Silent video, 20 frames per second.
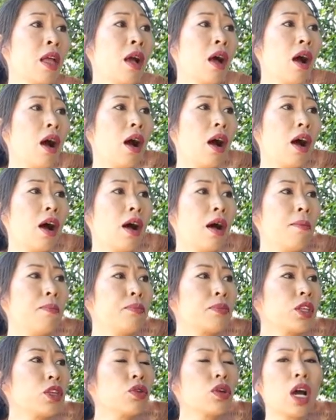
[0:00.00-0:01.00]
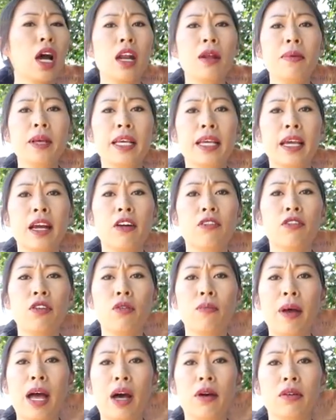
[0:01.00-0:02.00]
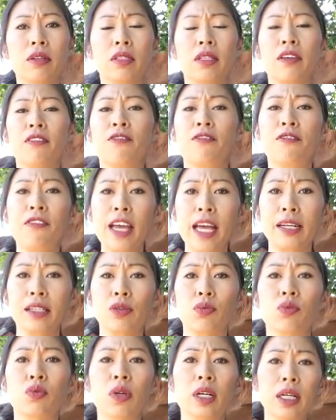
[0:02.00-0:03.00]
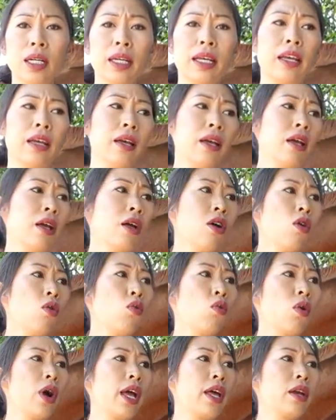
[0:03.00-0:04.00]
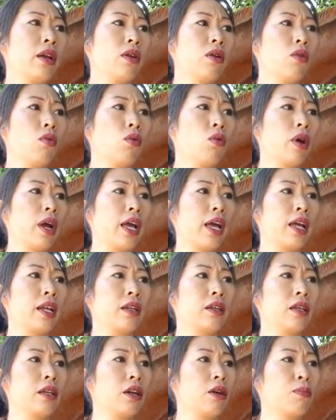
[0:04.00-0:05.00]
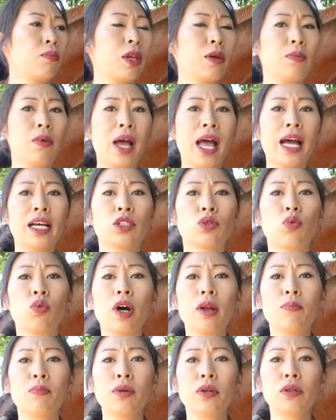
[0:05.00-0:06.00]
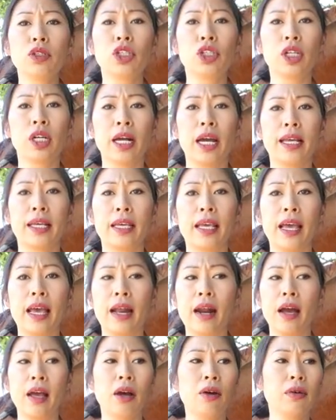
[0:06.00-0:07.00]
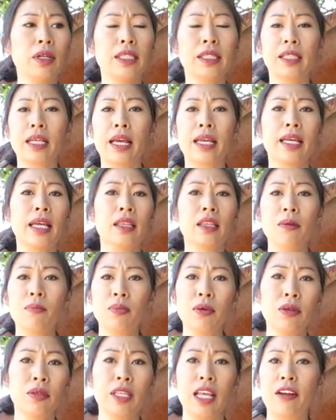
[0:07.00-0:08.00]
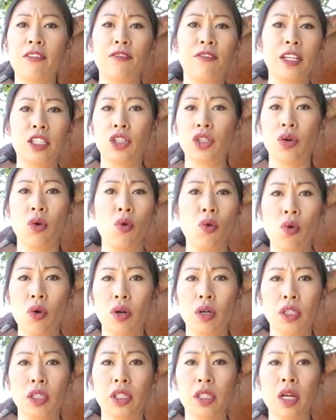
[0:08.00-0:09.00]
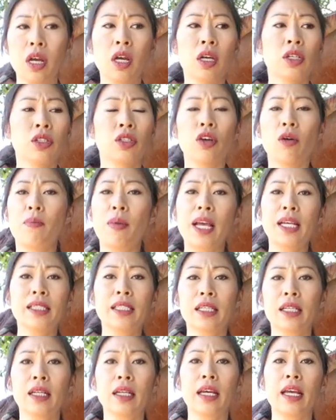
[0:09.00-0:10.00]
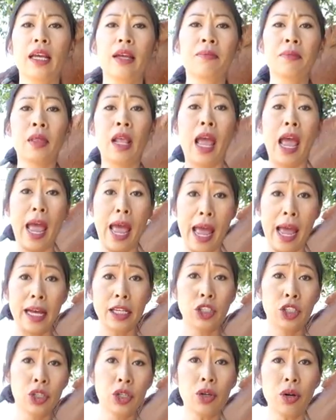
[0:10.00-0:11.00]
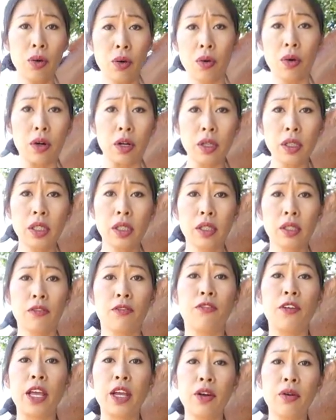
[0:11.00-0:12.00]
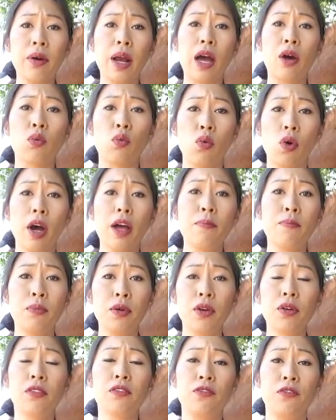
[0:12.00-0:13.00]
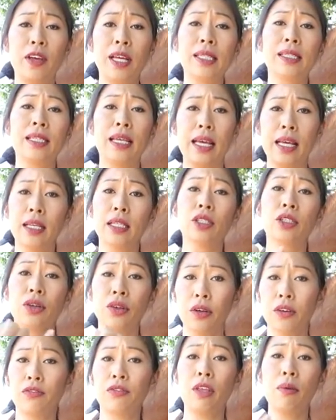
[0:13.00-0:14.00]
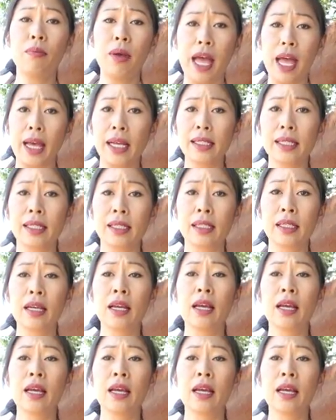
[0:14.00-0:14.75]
You got to be careful about the fit. Really, when you know, people ask what boot should I get, I always say get the boot that fits your horse. So basically, ask your horse, figure out what boot fits his hoof the best.